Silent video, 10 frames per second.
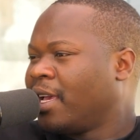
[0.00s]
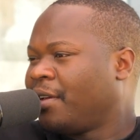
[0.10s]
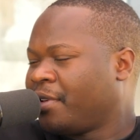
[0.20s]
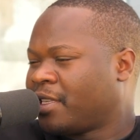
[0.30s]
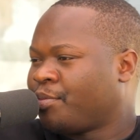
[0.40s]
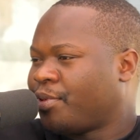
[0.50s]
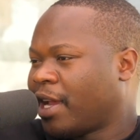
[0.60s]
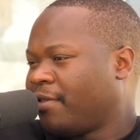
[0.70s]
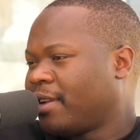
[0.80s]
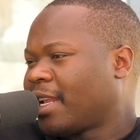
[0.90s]
if it's
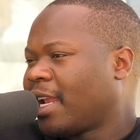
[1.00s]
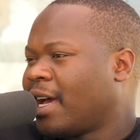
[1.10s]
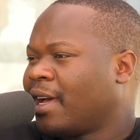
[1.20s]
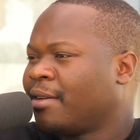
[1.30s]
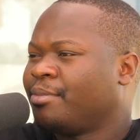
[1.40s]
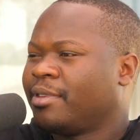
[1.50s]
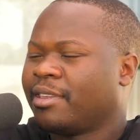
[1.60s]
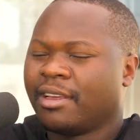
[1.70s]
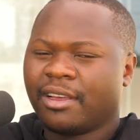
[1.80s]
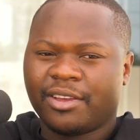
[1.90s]
private clubs,